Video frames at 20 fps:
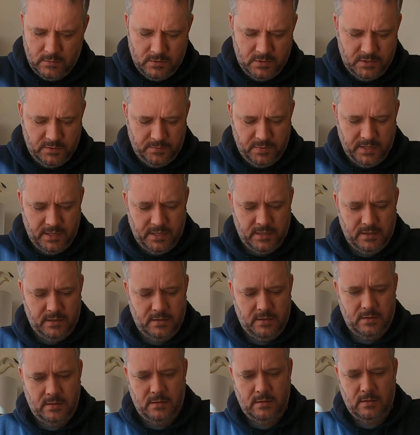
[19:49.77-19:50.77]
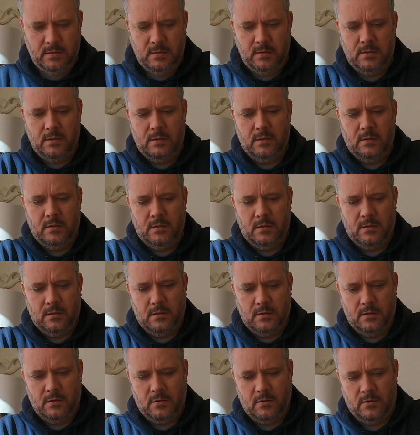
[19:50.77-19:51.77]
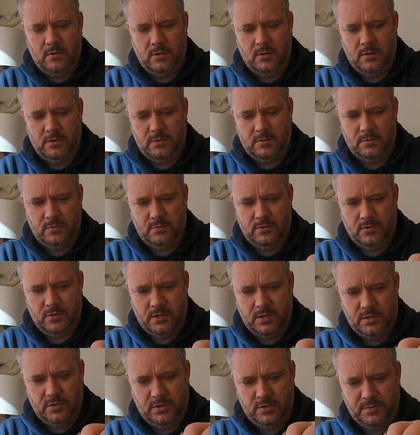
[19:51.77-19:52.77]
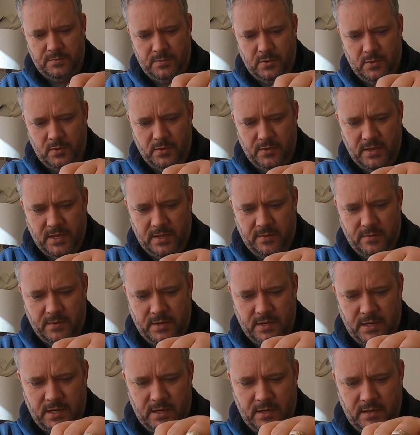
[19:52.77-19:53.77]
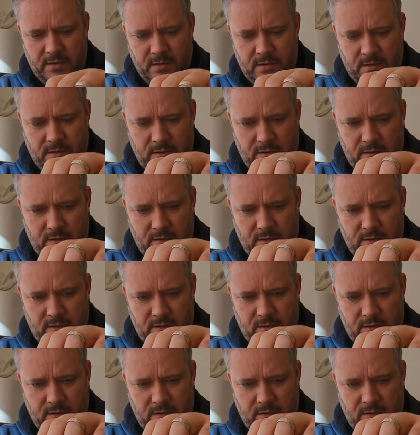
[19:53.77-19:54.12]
split across, we'll try and just pour that one in.